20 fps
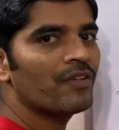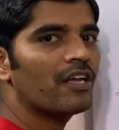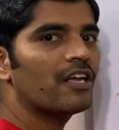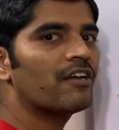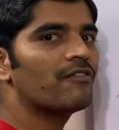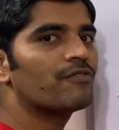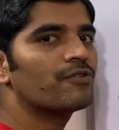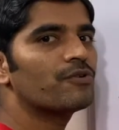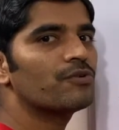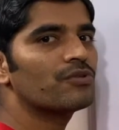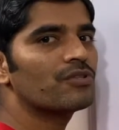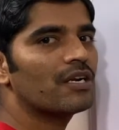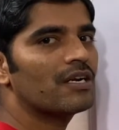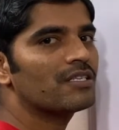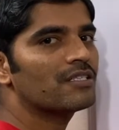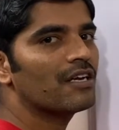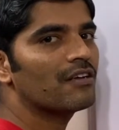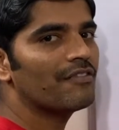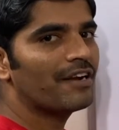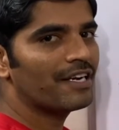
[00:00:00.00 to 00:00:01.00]
if two
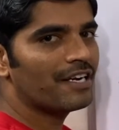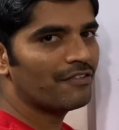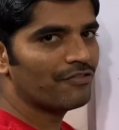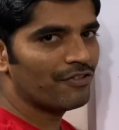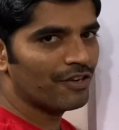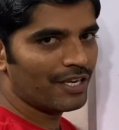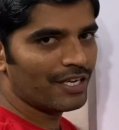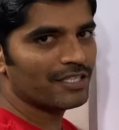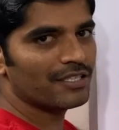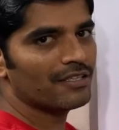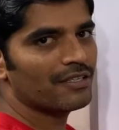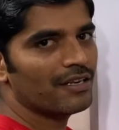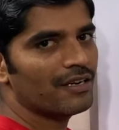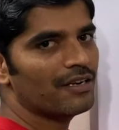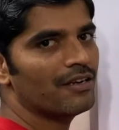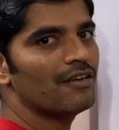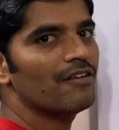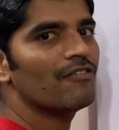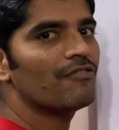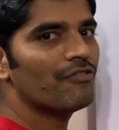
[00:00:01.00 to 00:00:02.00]
threads are waiting for each other
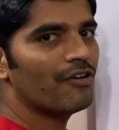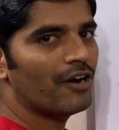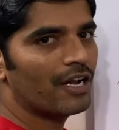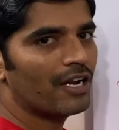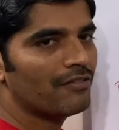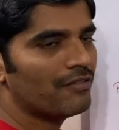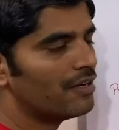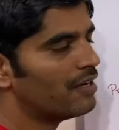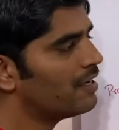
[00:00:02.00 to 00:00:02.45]
forever,